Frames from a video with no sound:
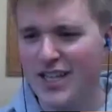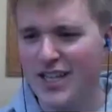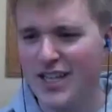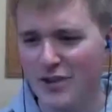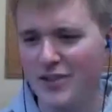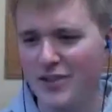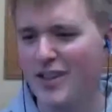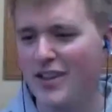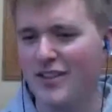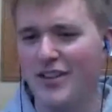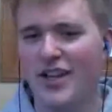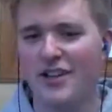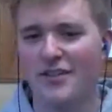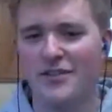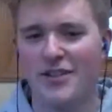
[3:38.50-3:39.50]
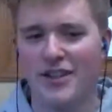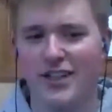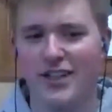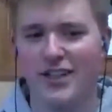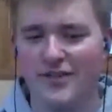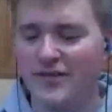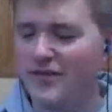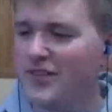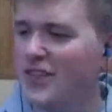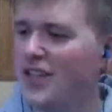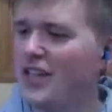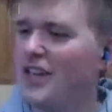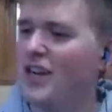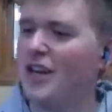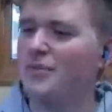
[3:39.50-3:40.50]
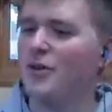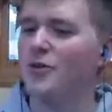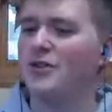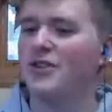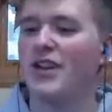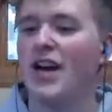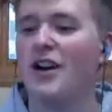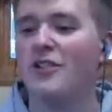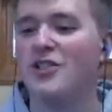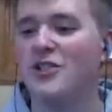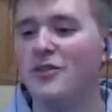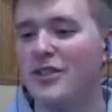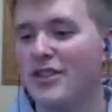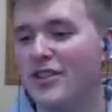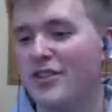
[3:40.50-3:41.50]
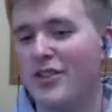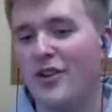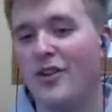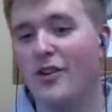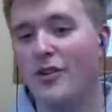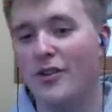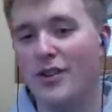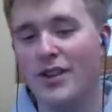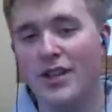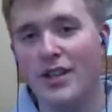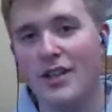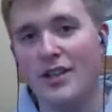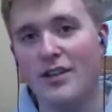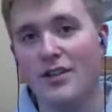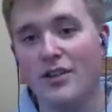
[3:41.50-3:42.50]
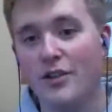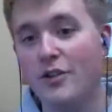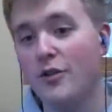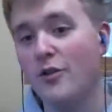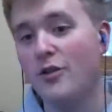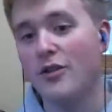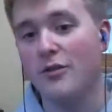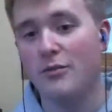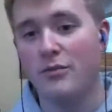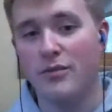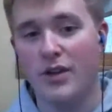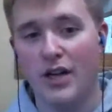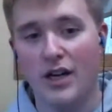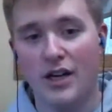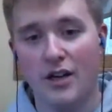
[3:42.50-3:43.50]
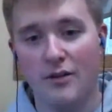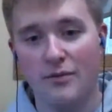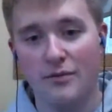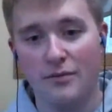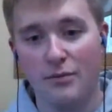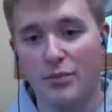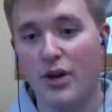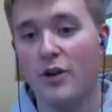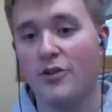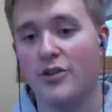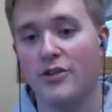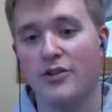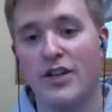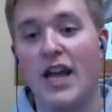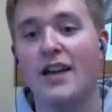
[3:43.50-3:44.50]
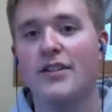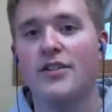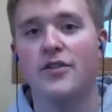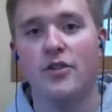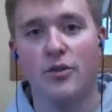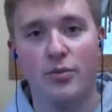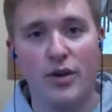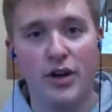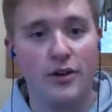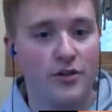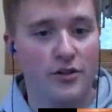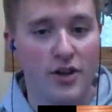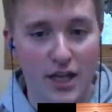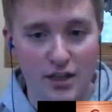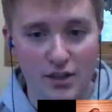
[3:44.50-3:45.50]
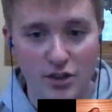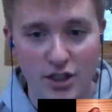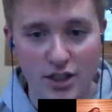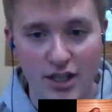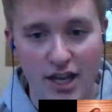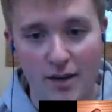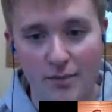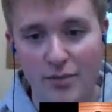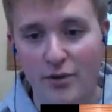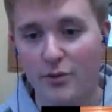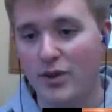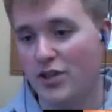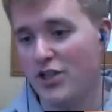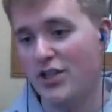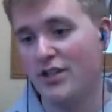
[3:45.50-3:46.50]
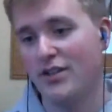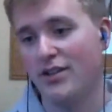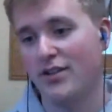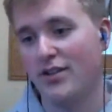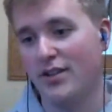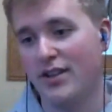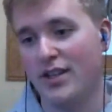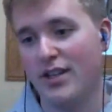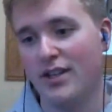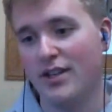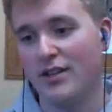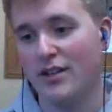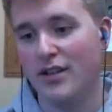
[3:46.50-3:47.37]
Marius has a lot of delay. I posted how to install the new browser next or browser NG app, which is the